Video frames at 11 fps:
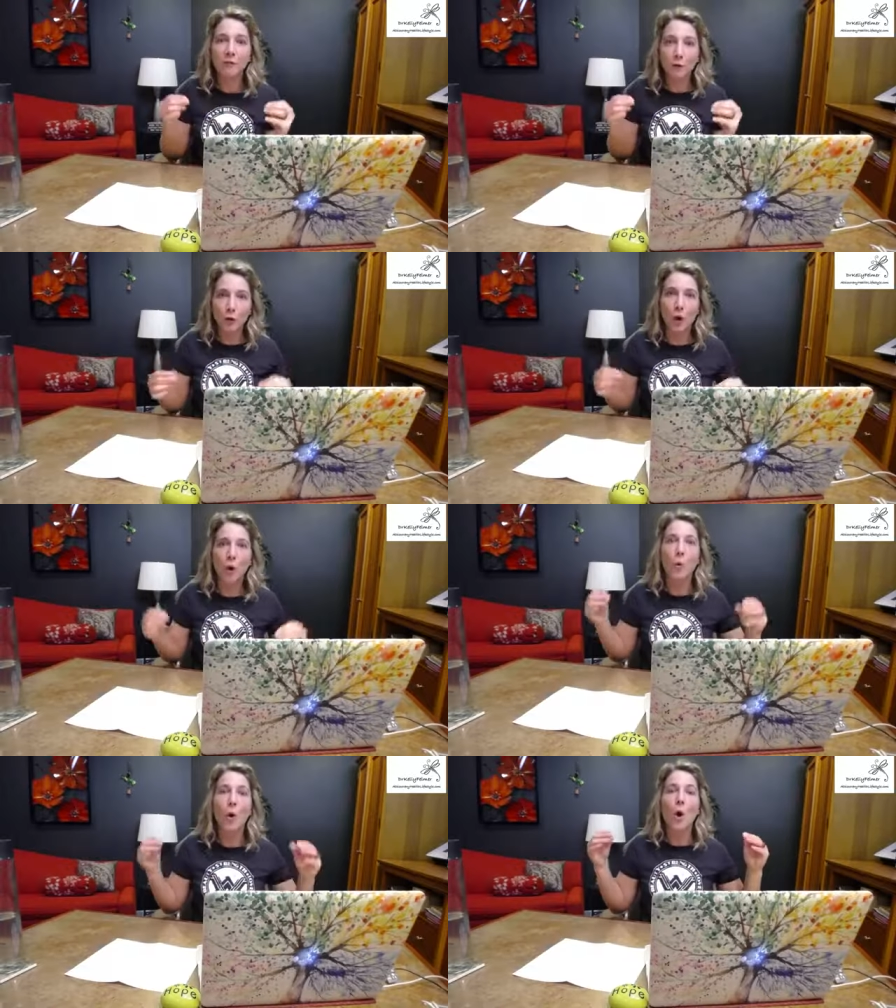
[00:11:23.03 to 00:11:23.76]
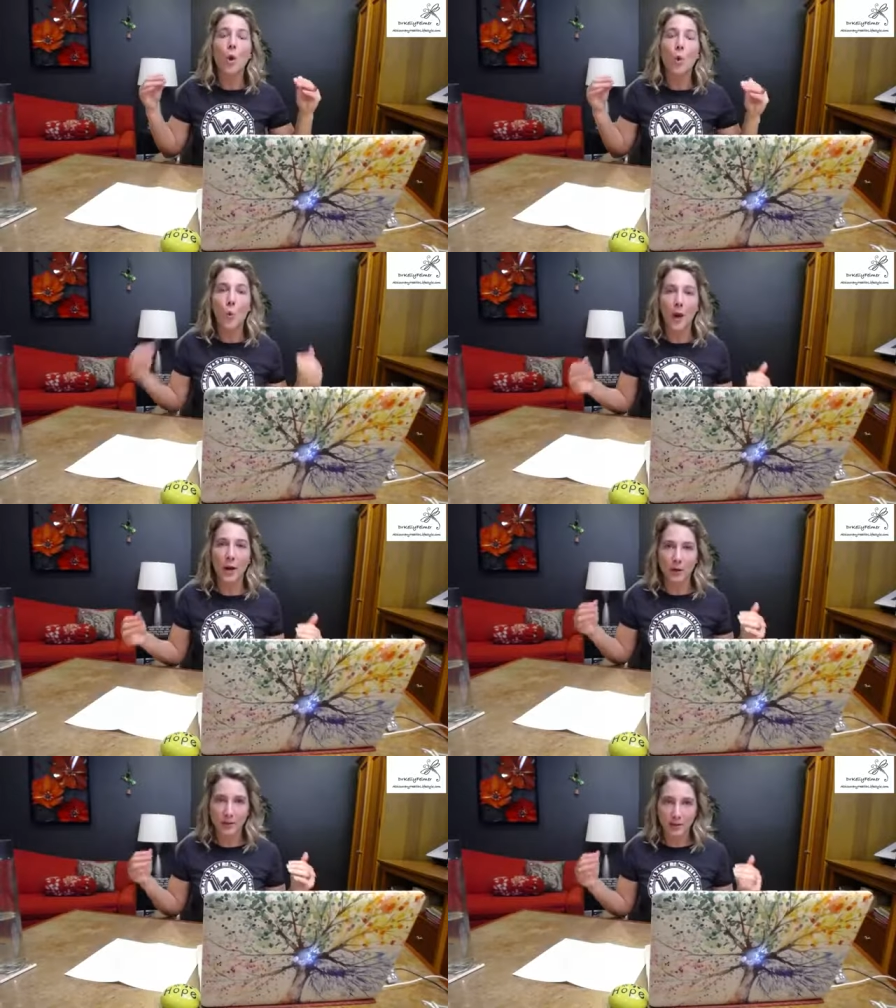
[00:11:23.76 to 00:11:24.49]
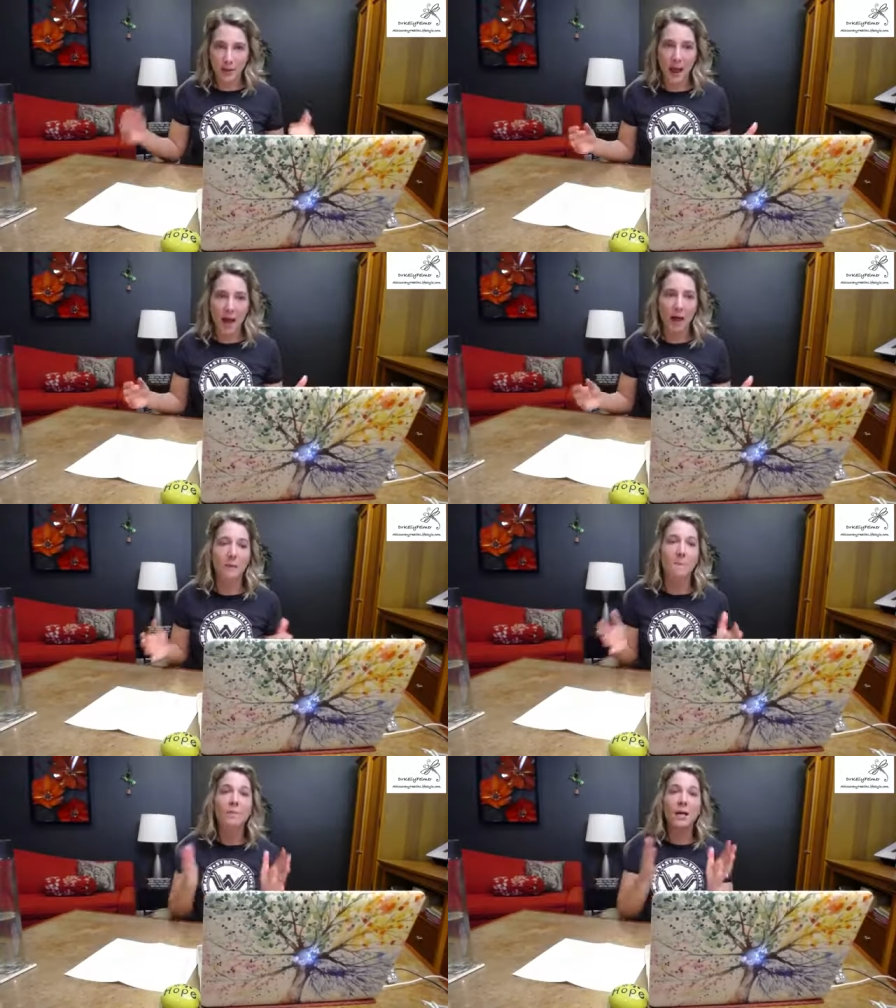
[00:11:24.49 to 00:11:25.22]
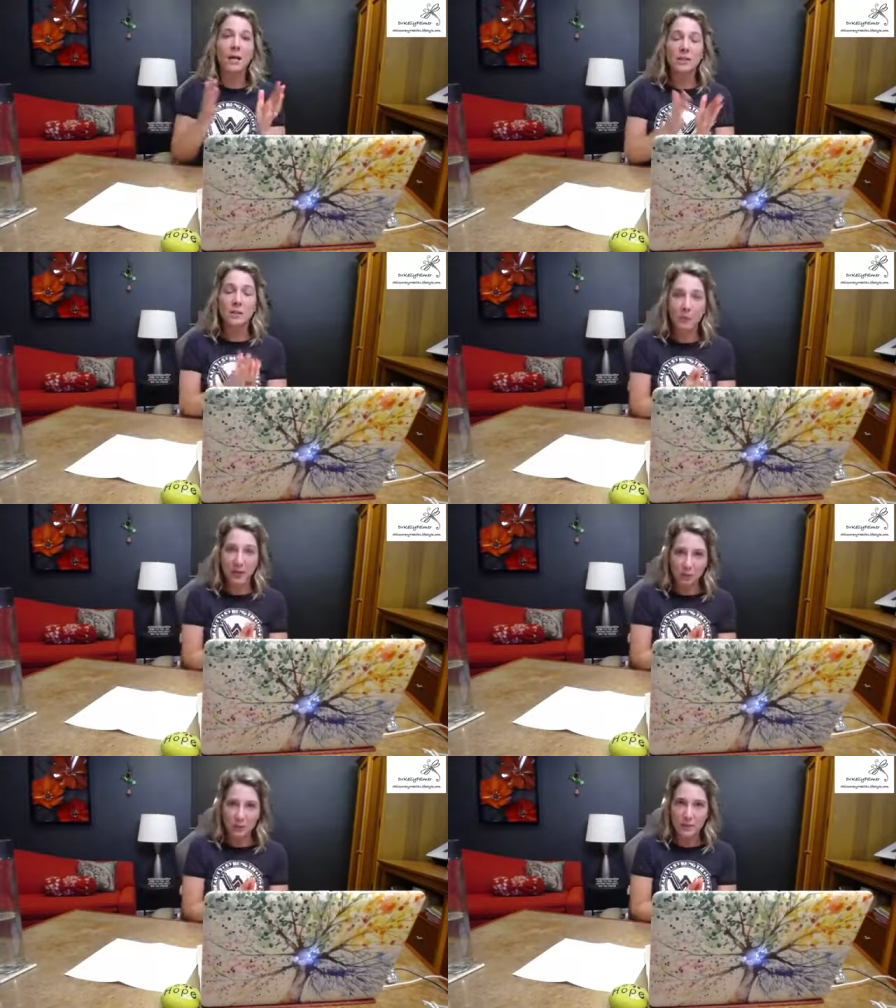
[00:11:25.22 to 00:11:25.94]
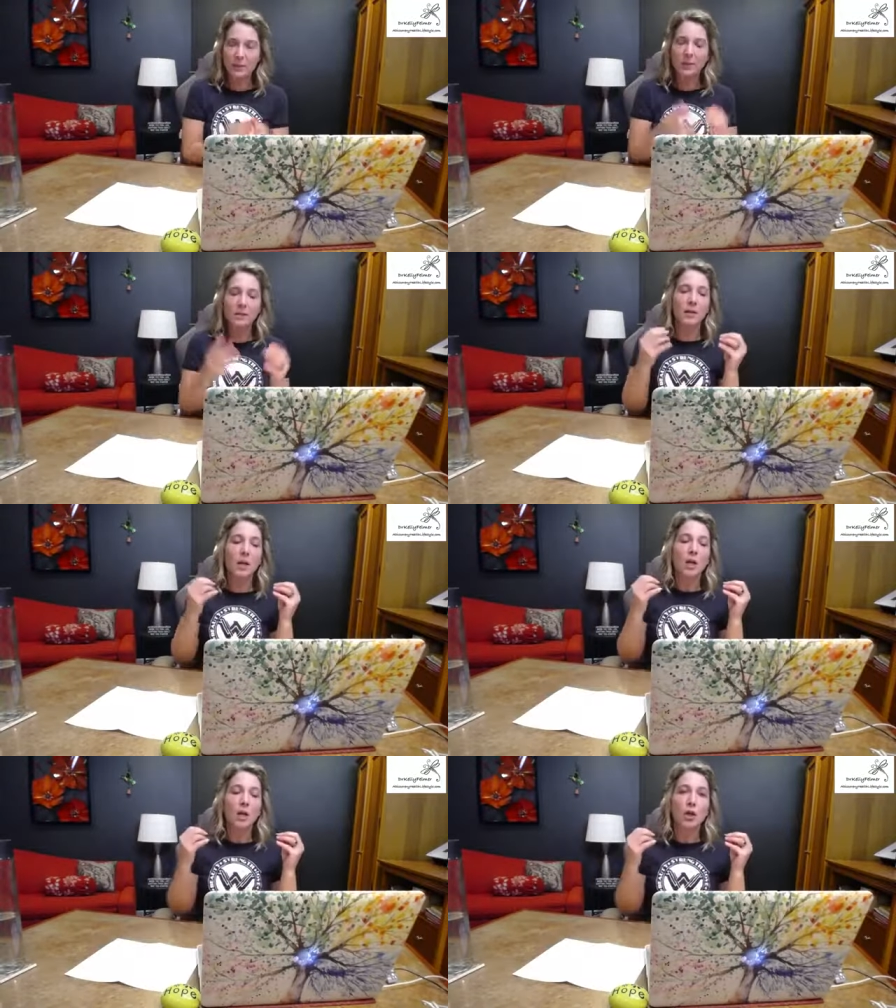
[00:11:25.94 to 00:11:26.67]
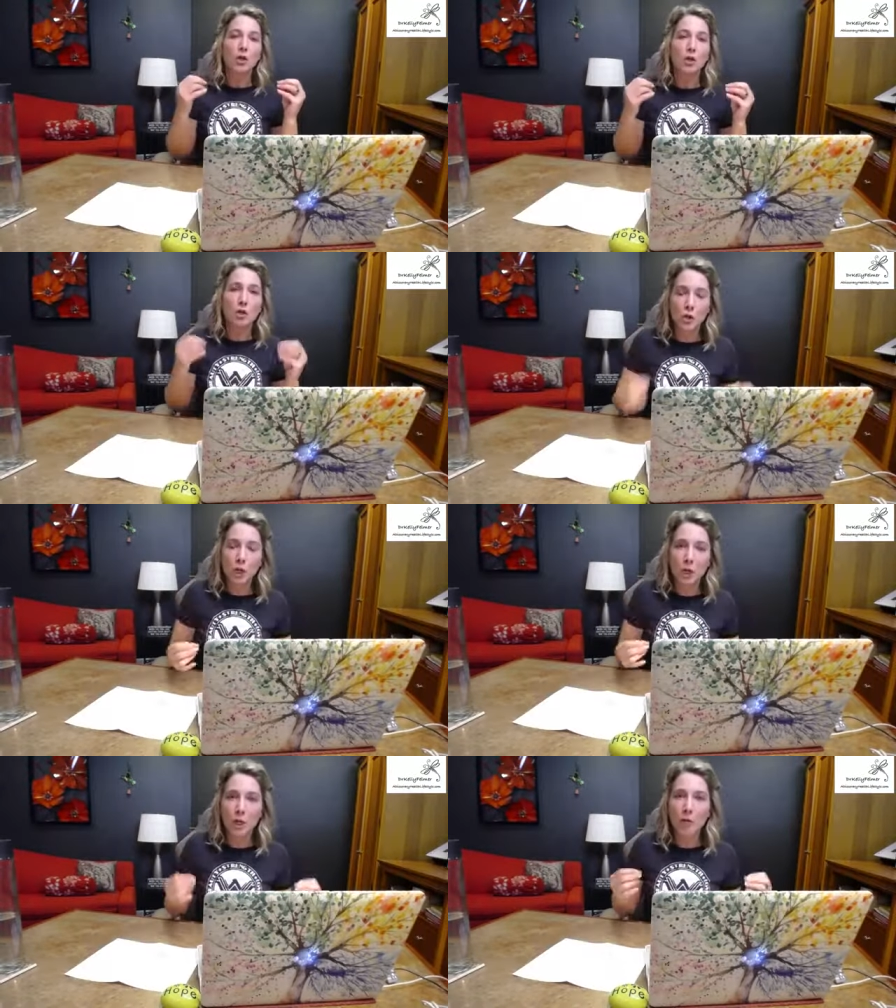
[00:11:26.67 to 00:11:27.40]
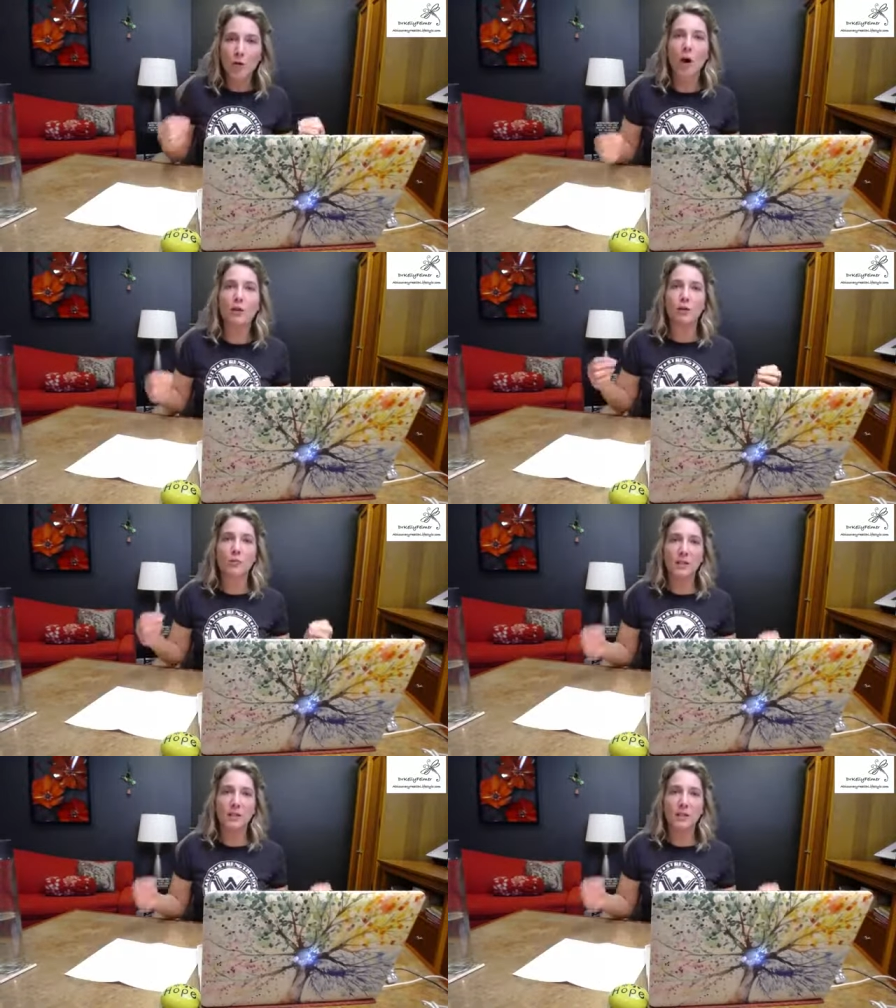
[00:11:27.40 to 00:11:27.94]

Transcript: to know where it's at, especially since she thought she was